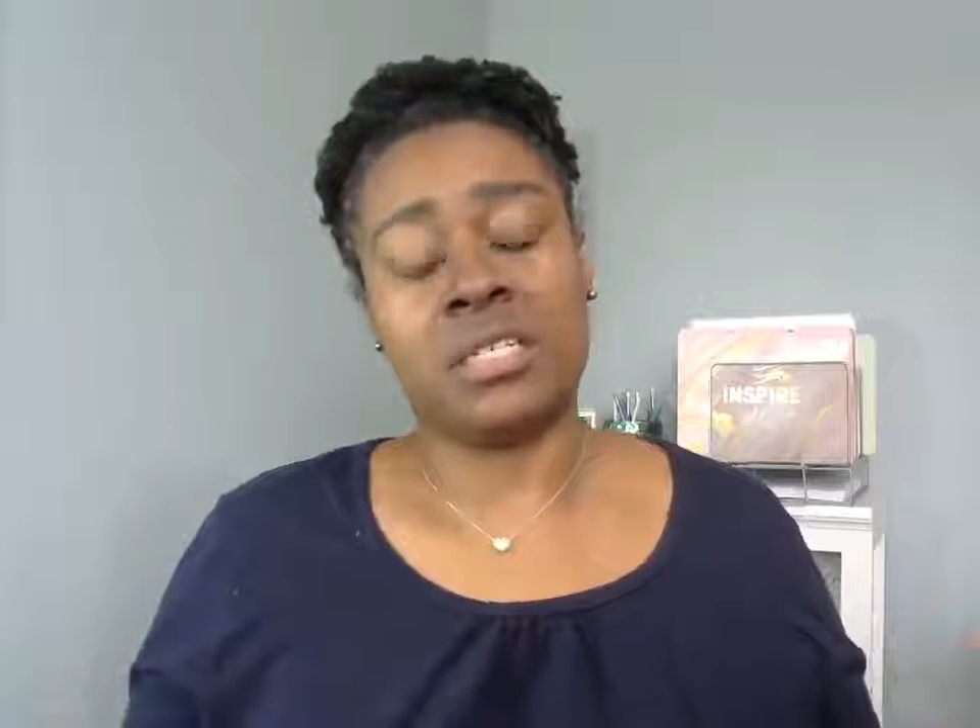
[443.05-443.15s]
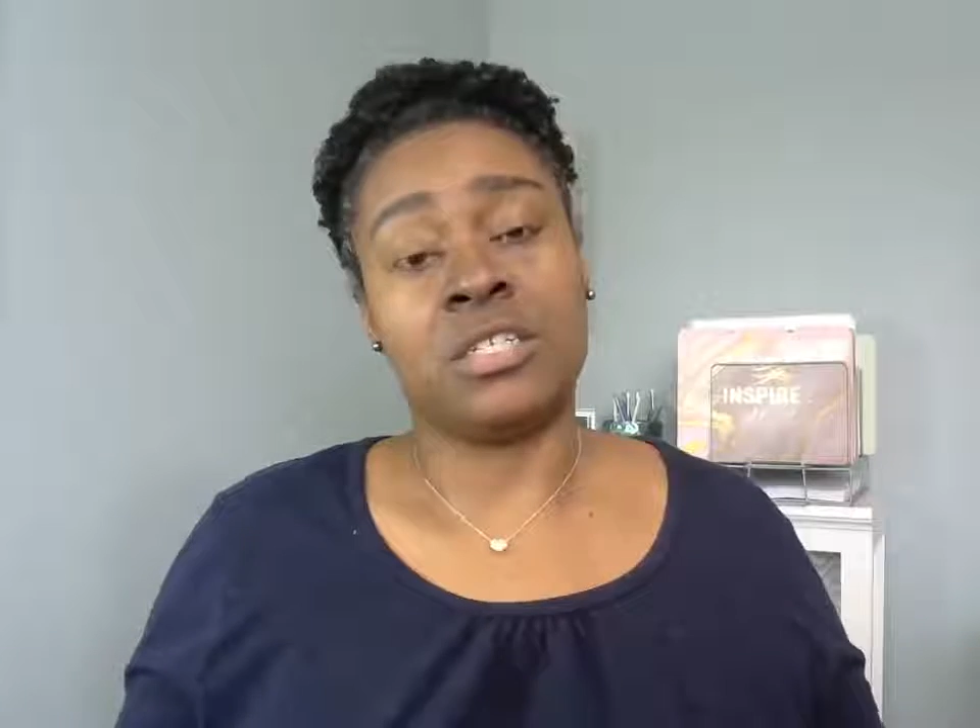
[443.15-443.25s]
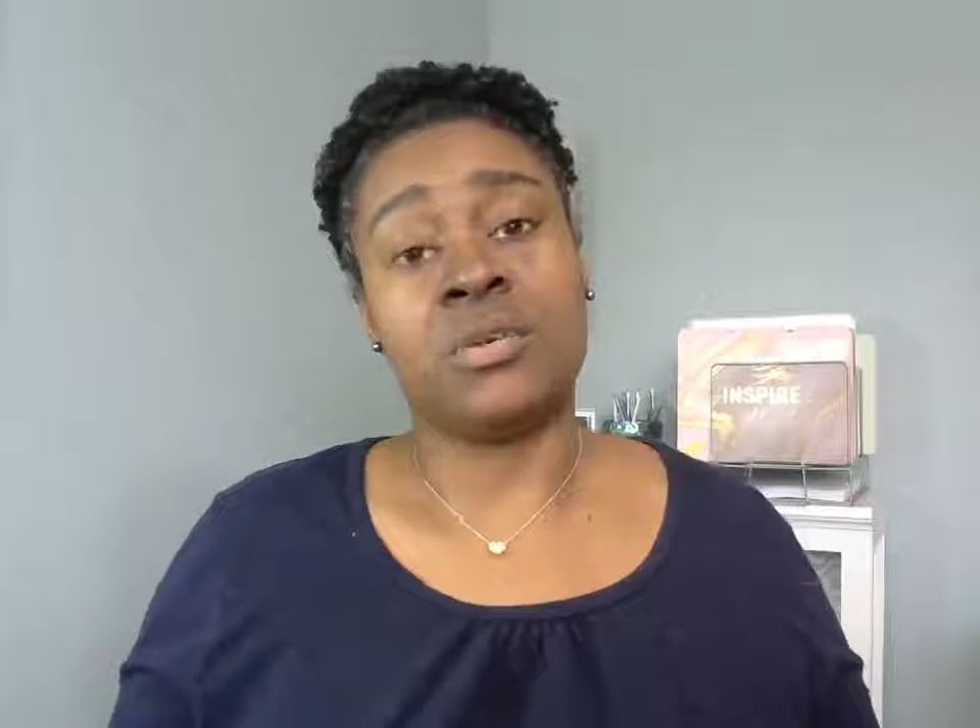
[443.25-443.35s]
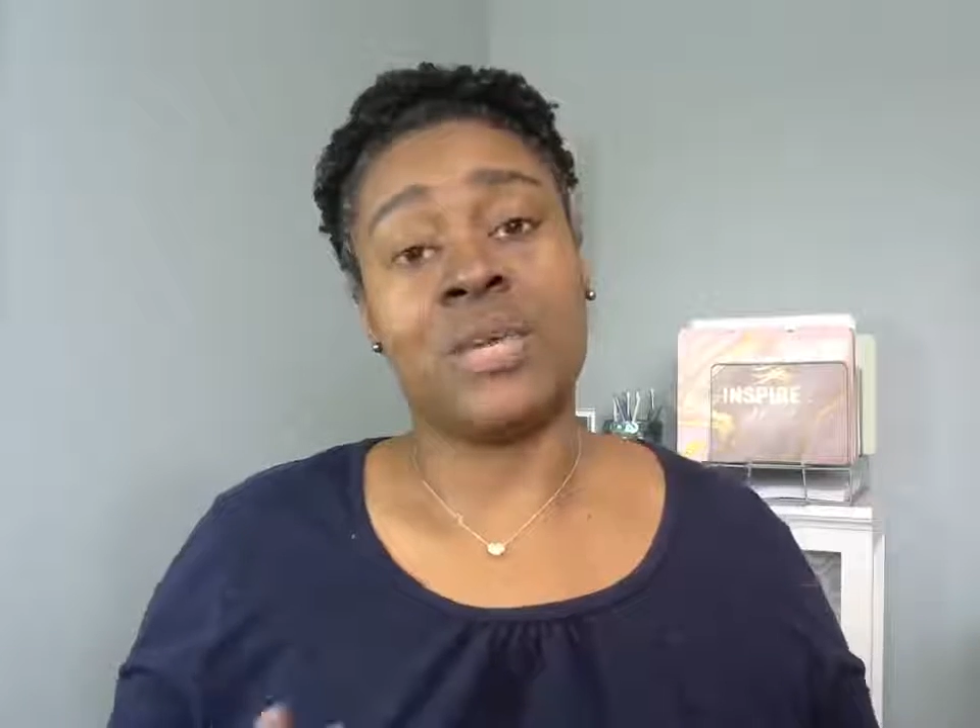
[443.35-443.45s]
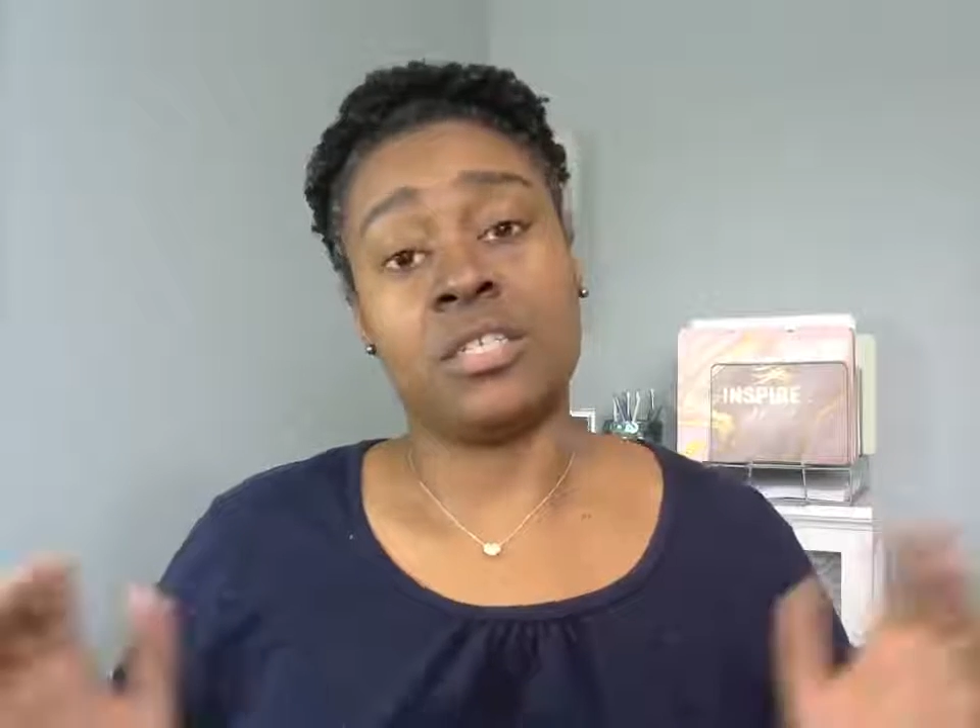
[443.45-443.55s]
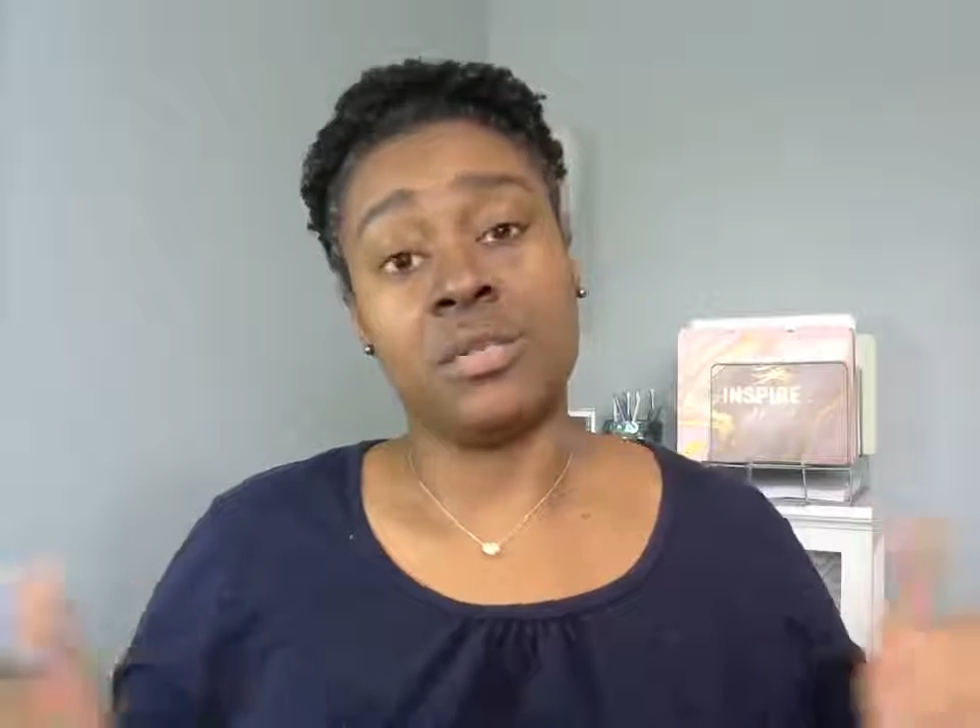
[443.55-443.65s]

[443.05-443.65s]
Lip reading: do in